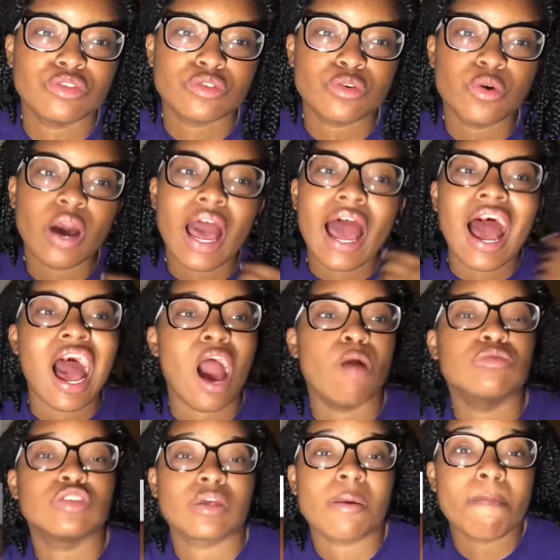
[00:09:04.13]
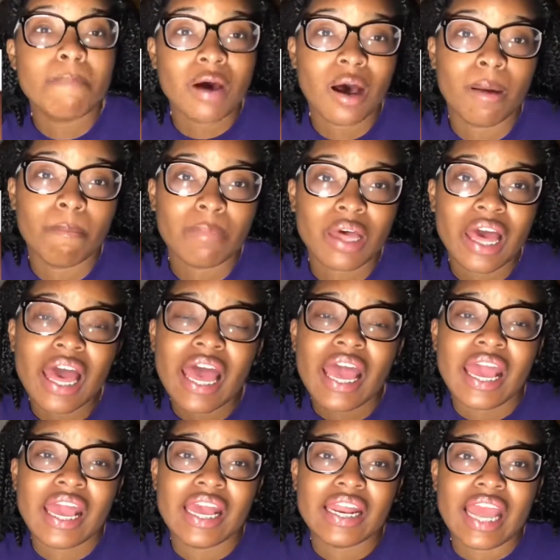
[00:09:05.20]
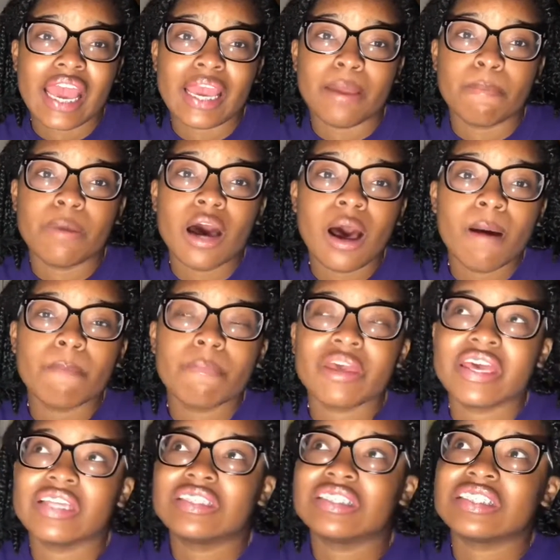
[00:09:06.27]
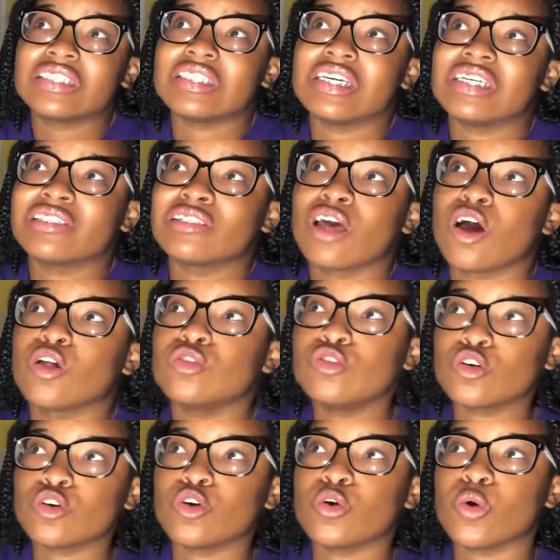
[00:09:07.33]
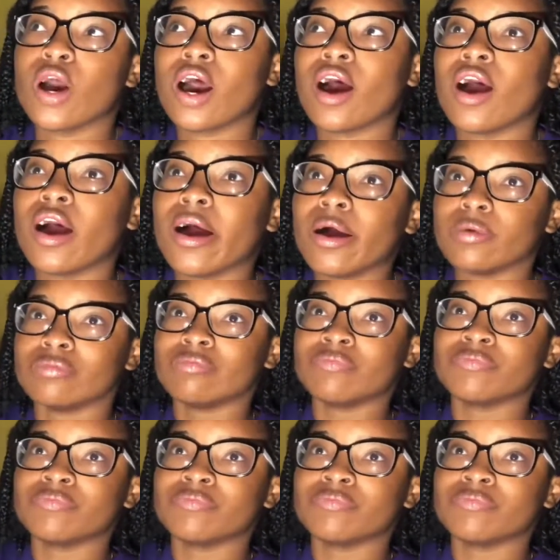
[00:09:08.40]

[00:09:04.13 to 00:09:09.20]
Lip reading: school, I was on a pump, and a pump is this little a